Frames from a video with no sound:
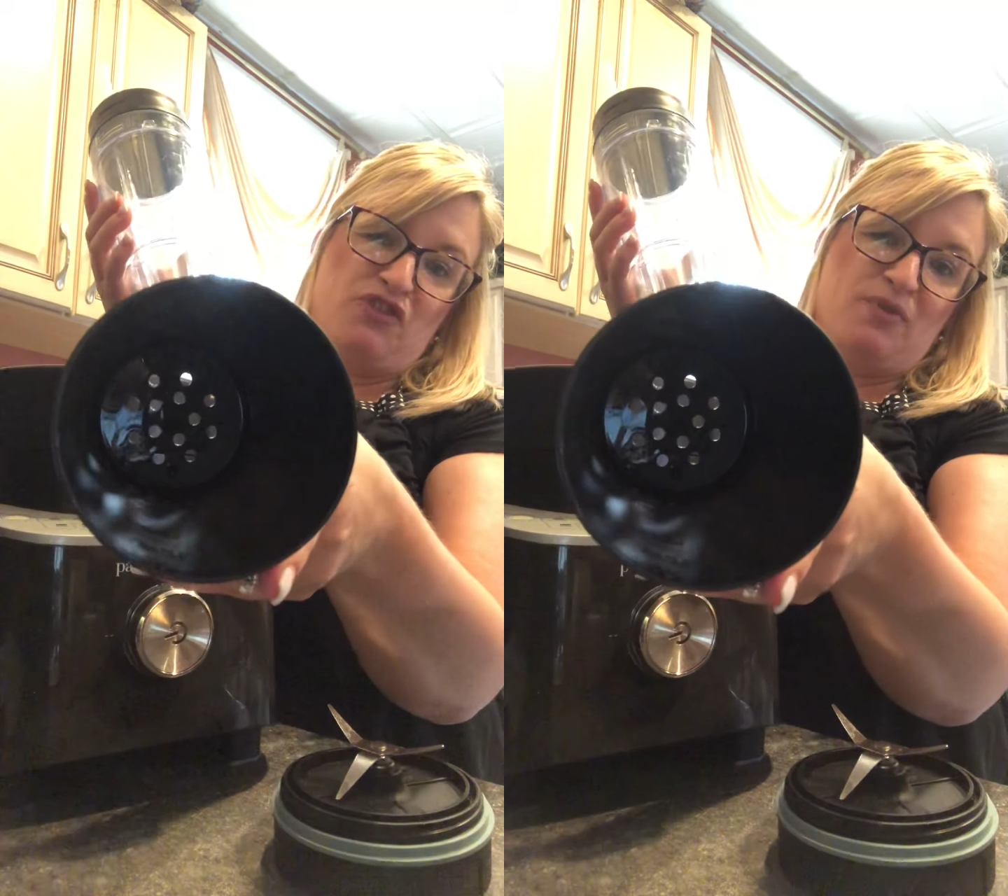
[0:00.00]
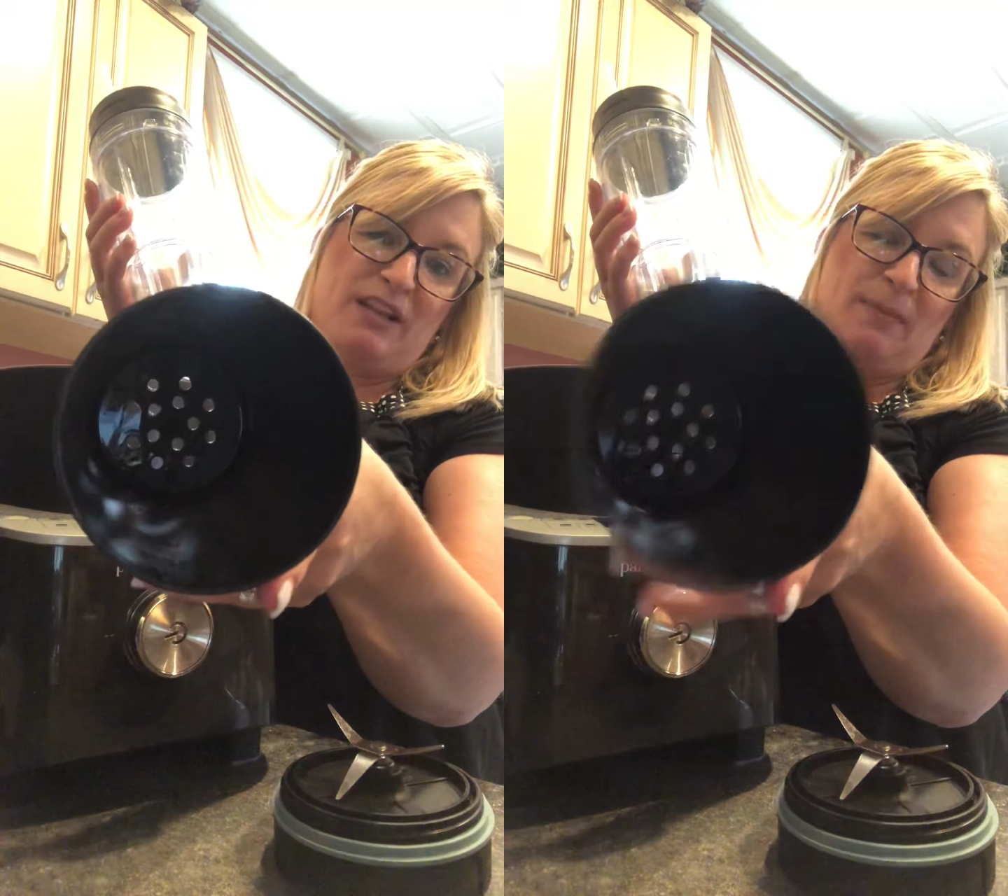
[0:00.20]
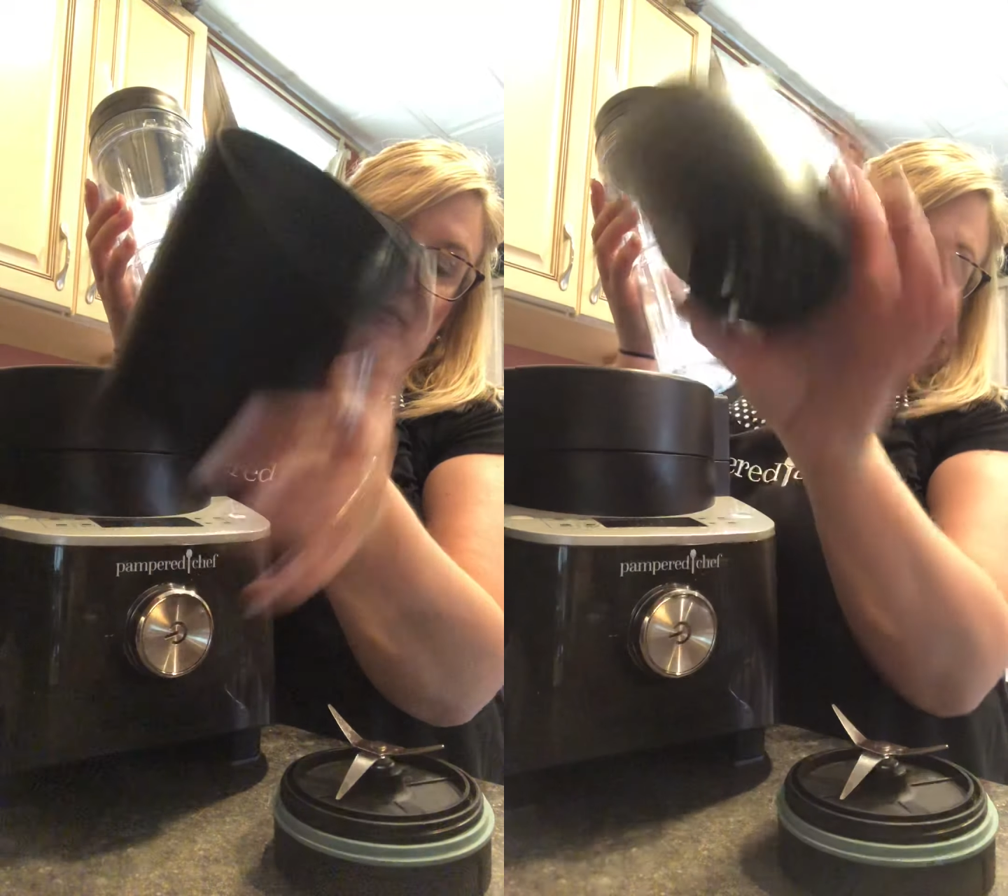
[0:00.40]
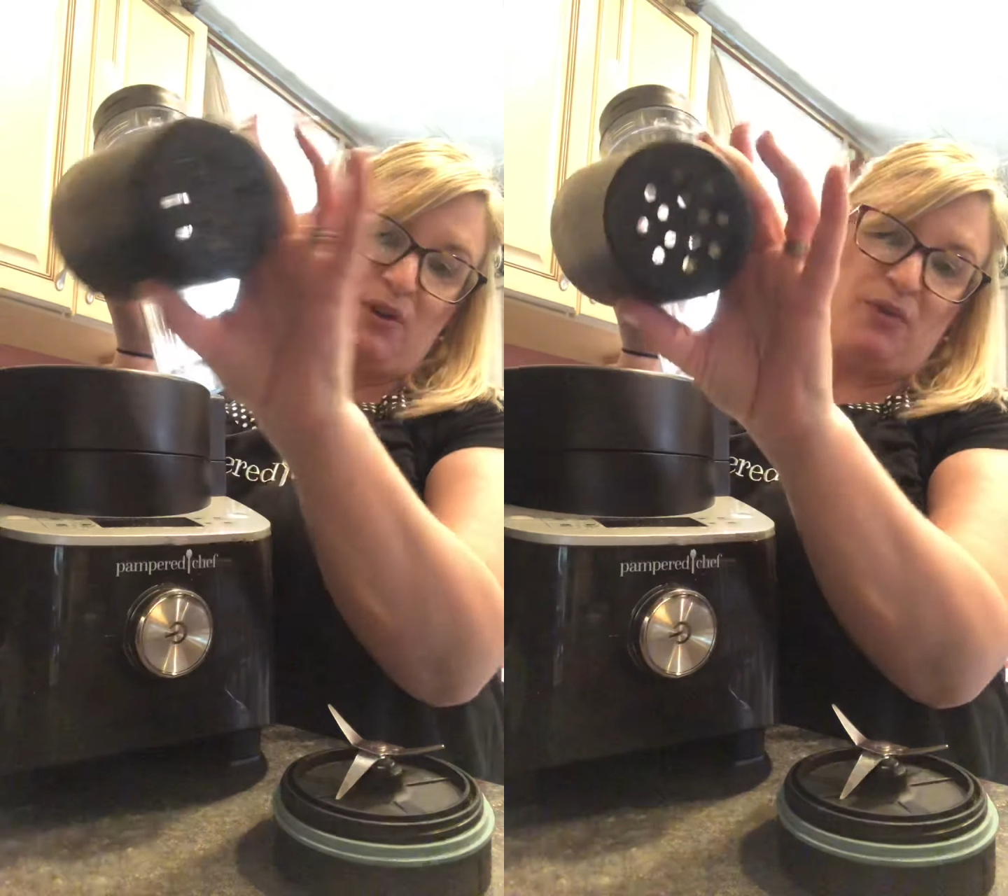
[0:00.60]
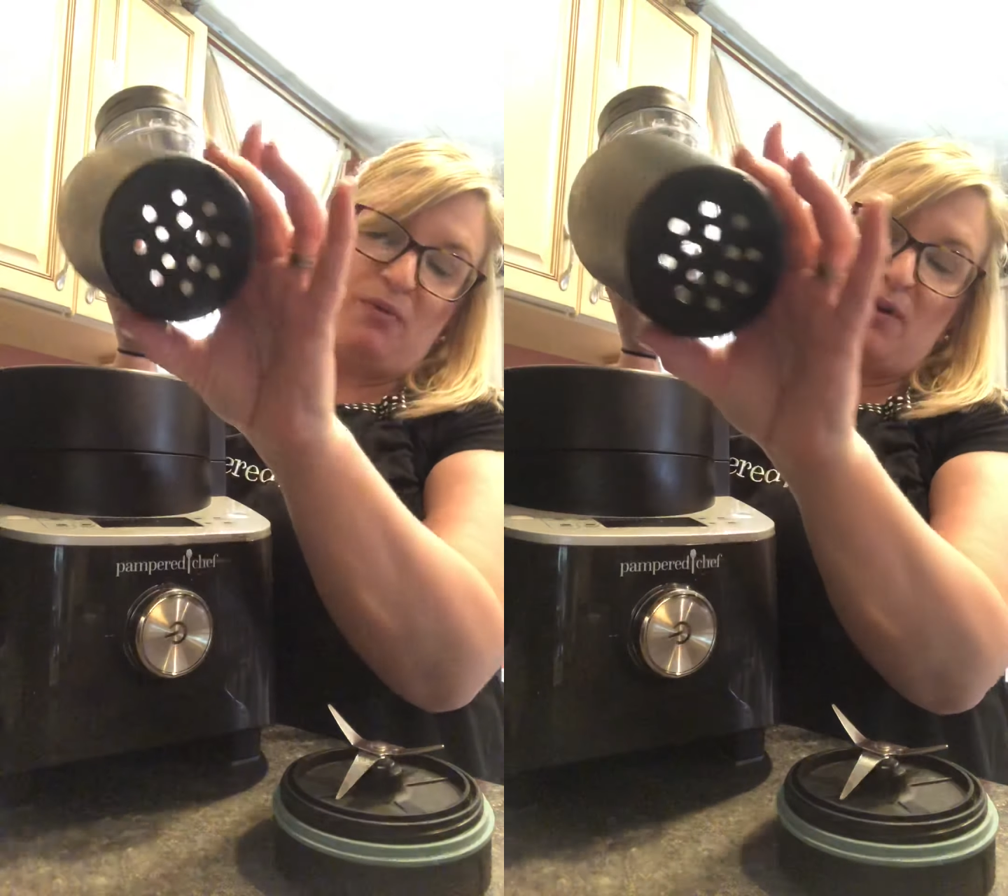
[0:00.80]
fruit in there before
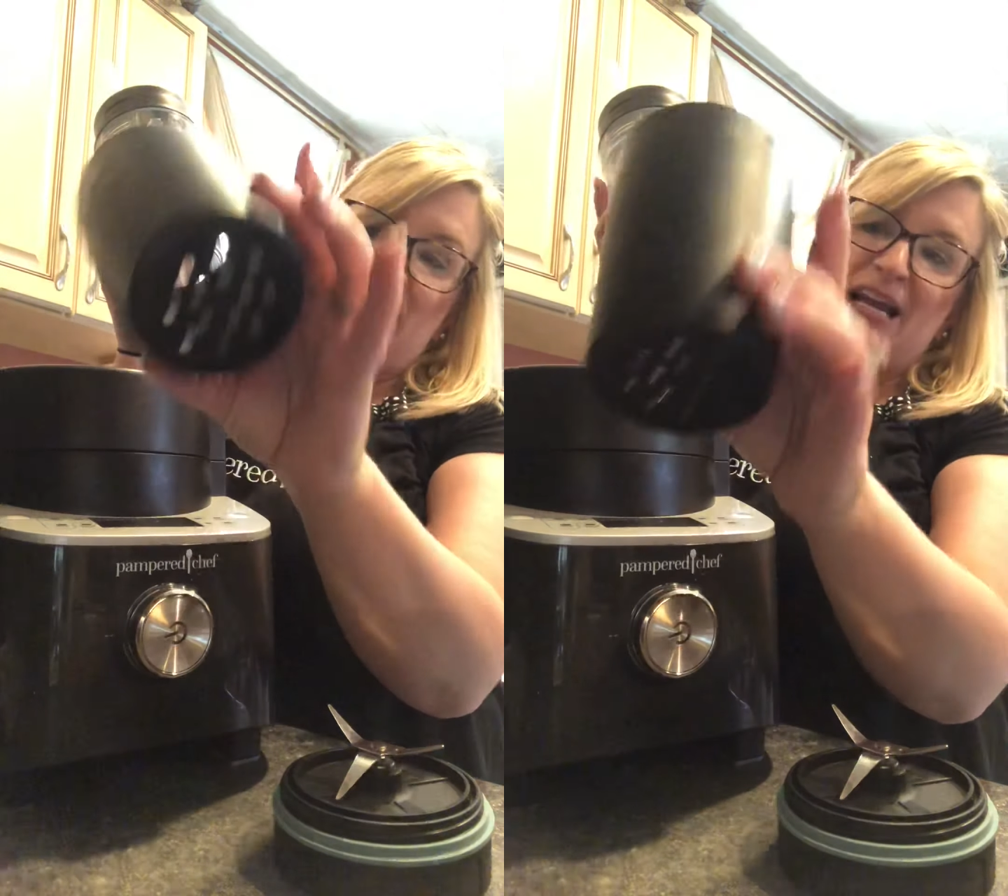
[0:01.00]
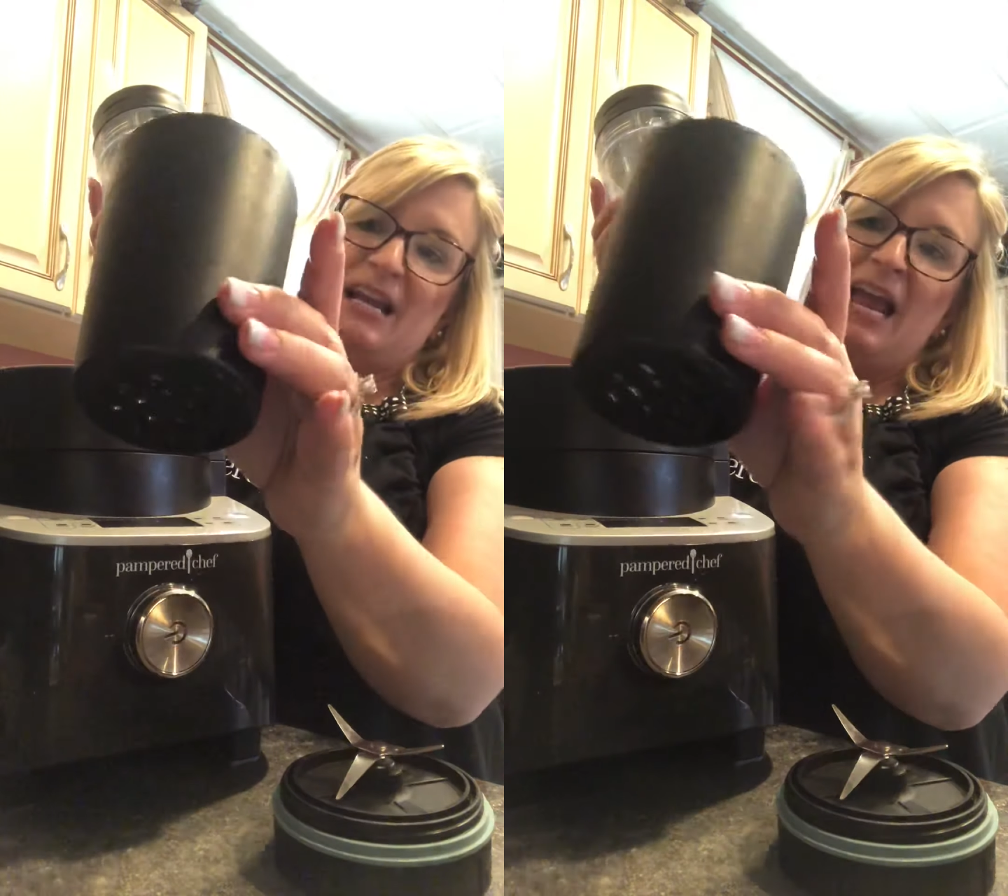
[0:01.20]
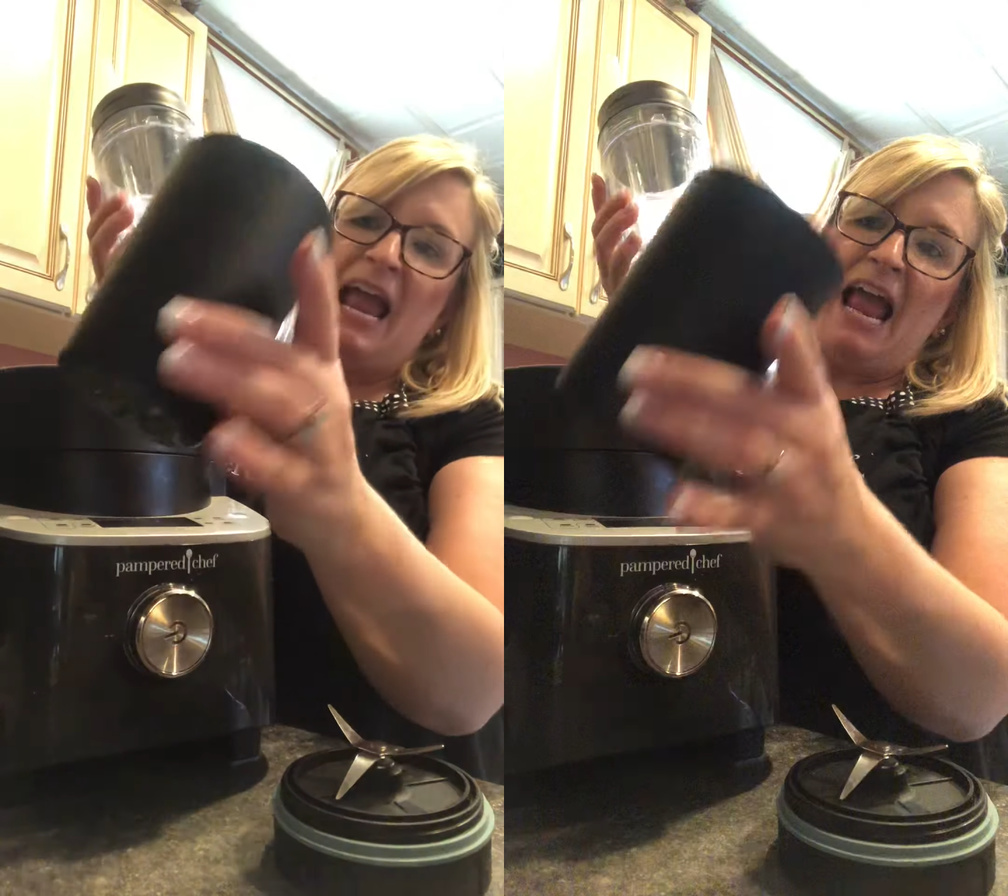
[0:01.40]
you throw it in.